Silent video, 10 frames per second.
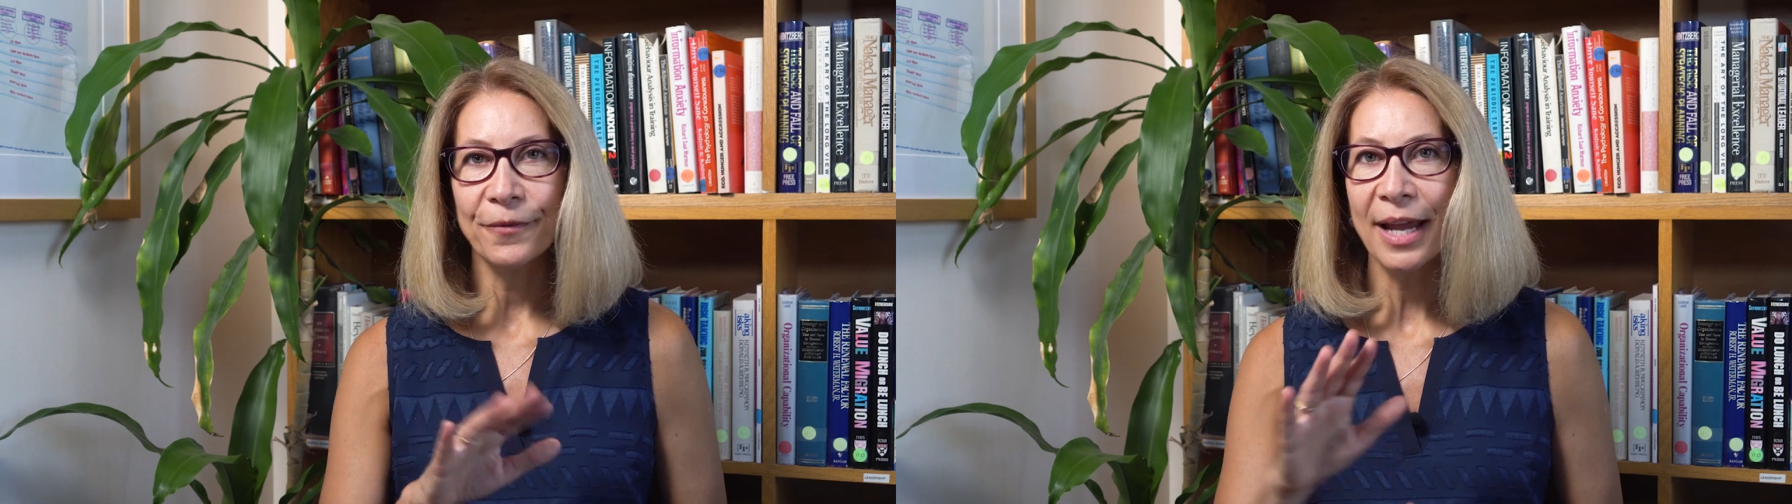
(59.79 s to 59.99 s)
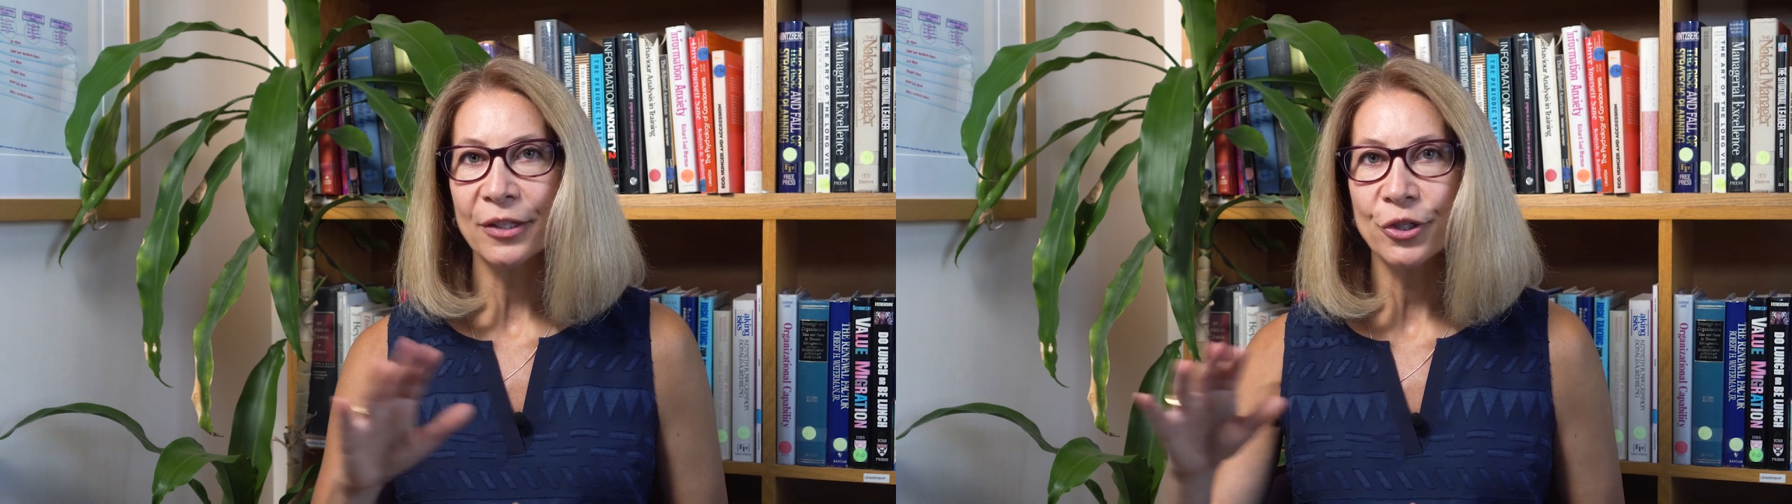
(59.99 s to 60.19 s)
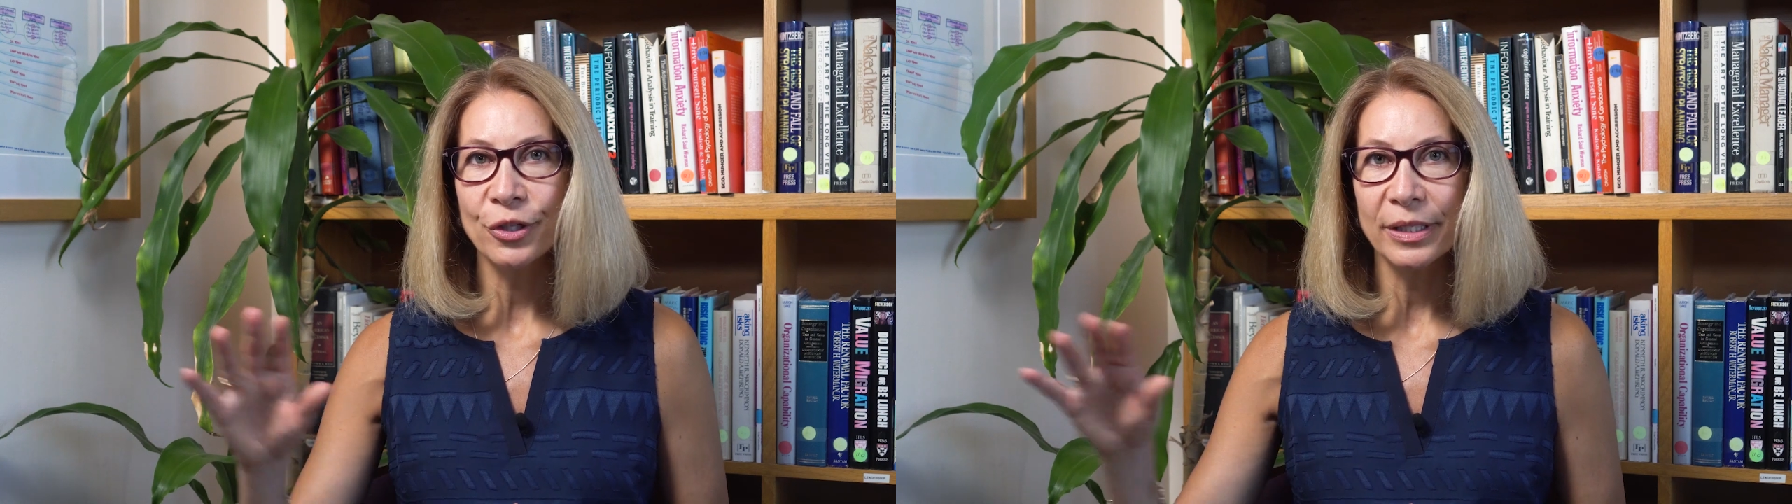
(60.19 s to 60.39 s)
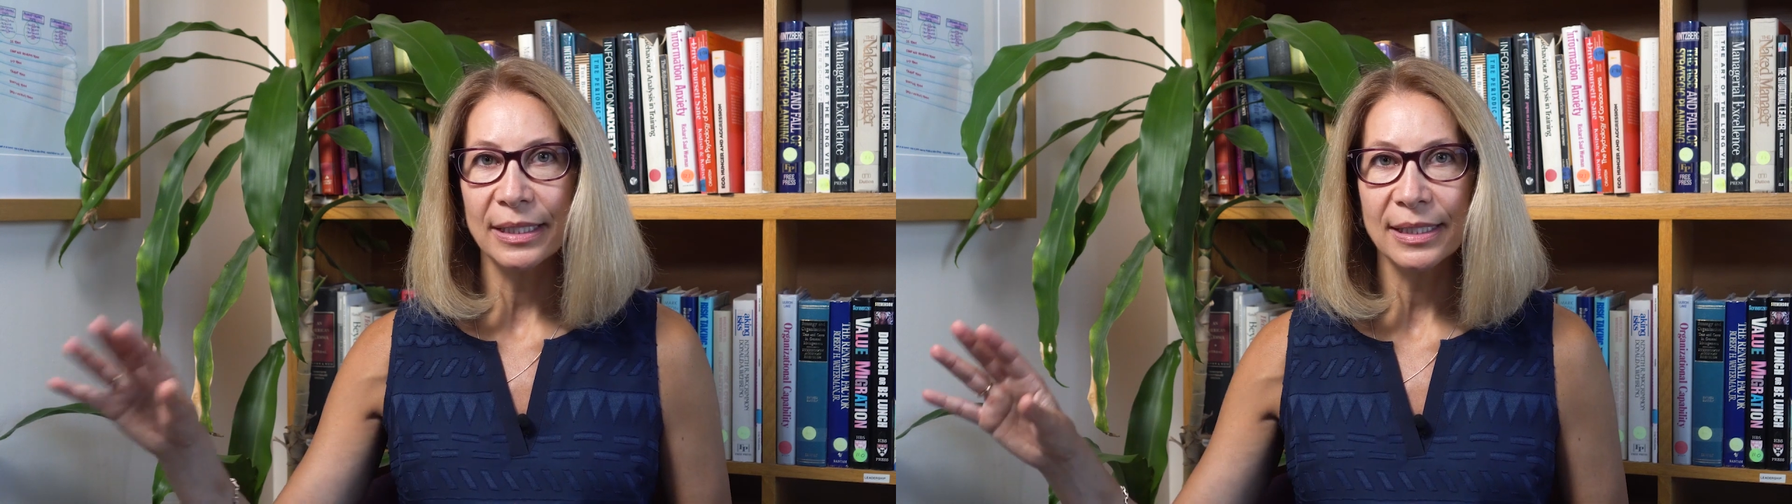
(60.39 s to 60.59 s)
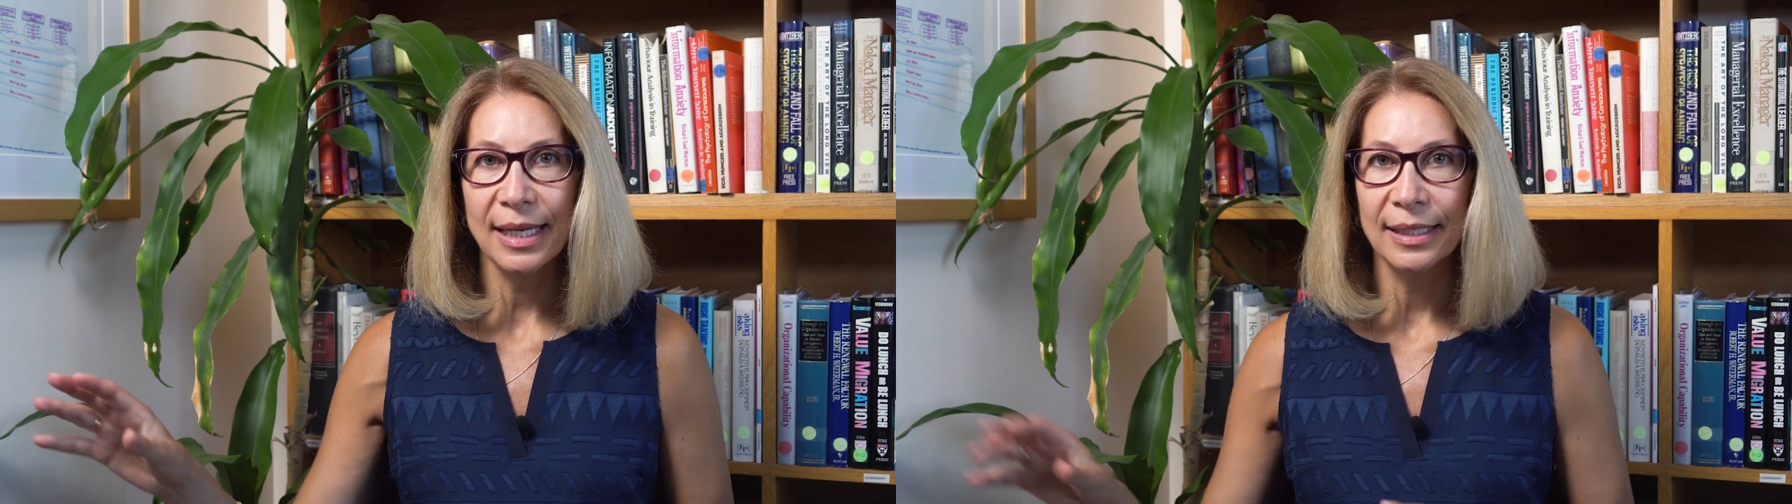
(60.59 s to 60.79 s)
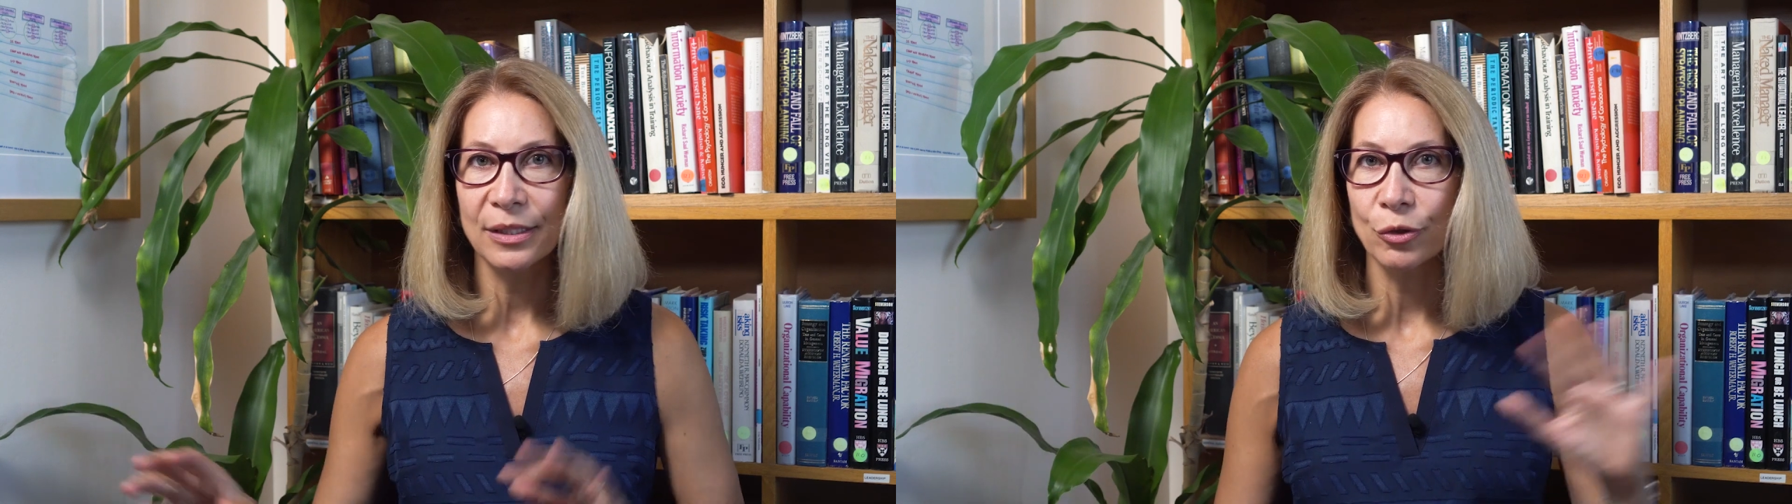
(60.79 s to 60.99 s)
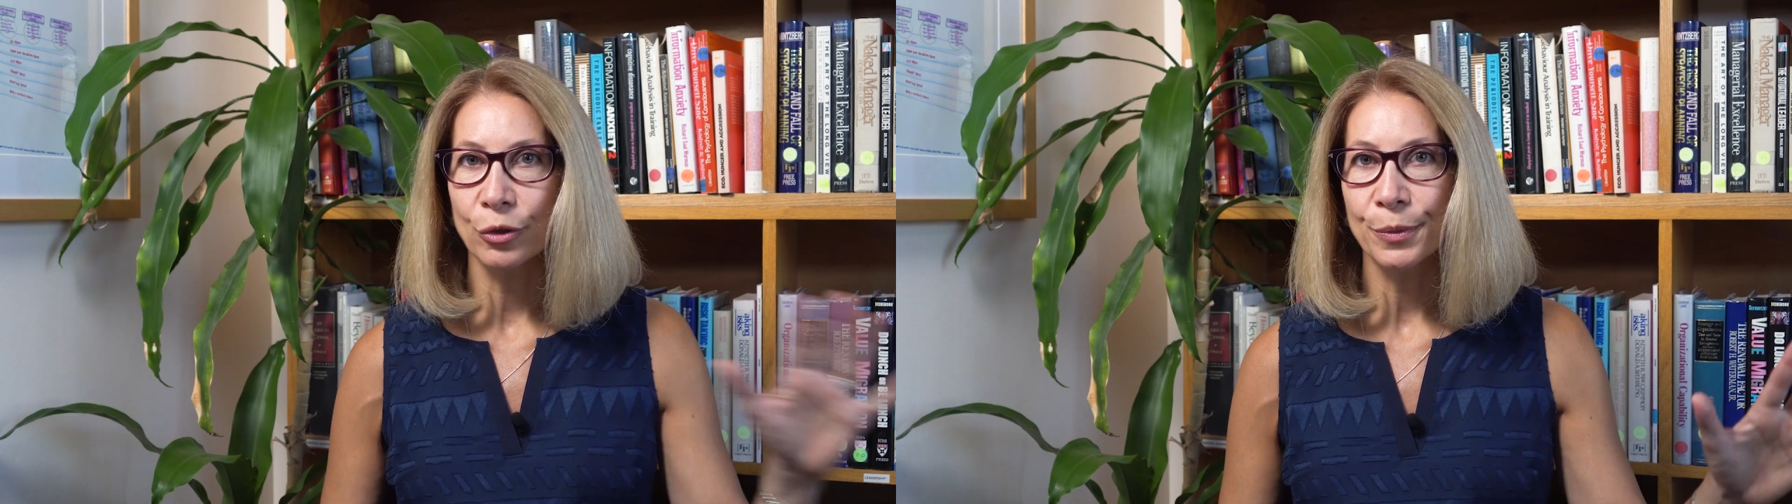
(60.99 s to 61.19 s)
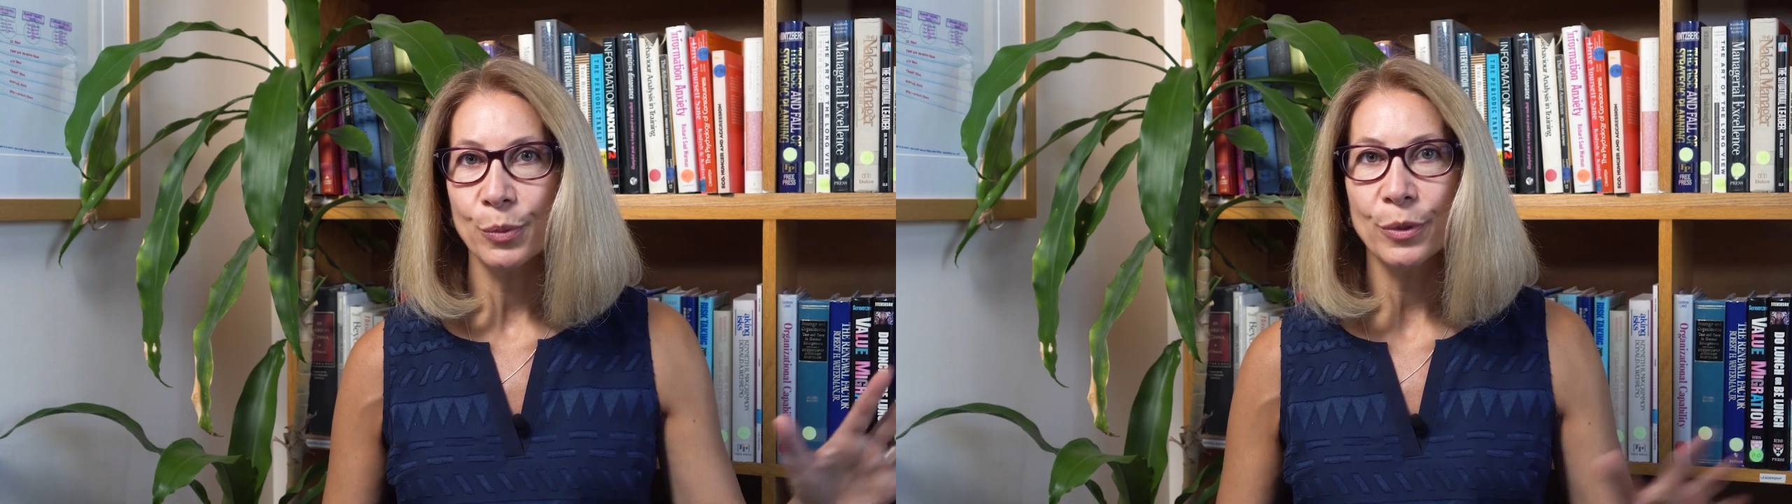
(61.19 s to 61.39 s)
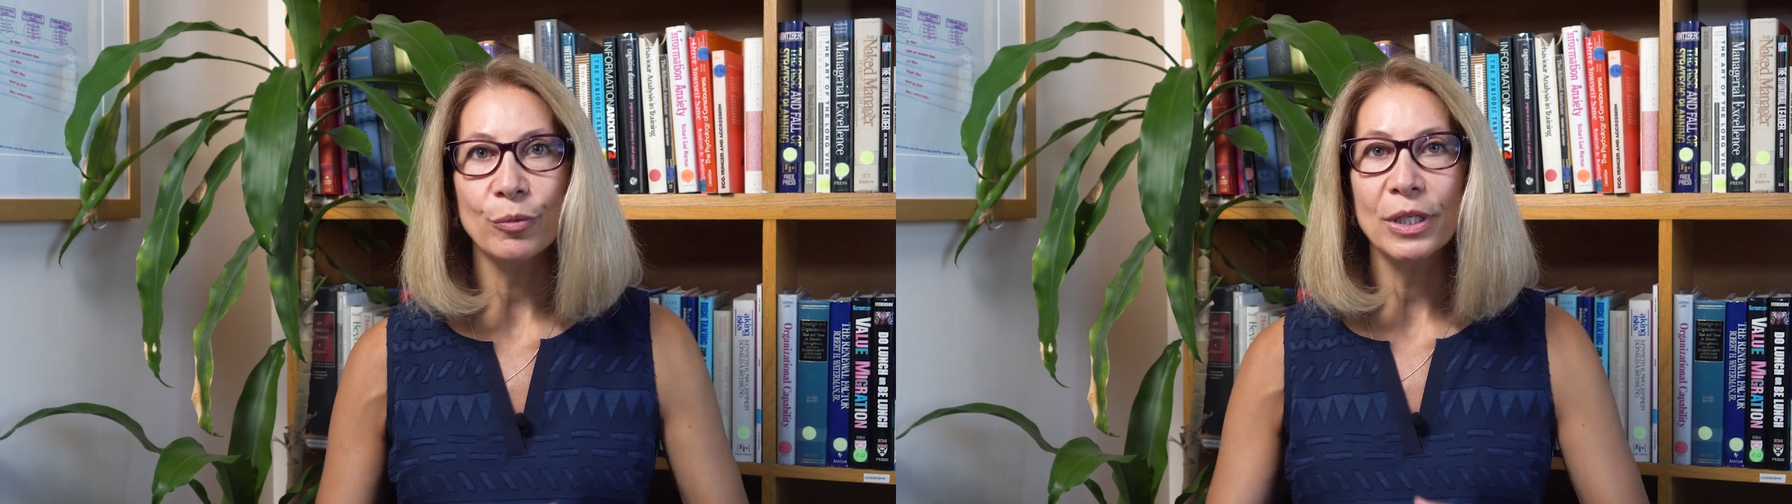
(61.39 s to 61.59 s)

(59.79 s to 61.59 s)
fractured insights groups with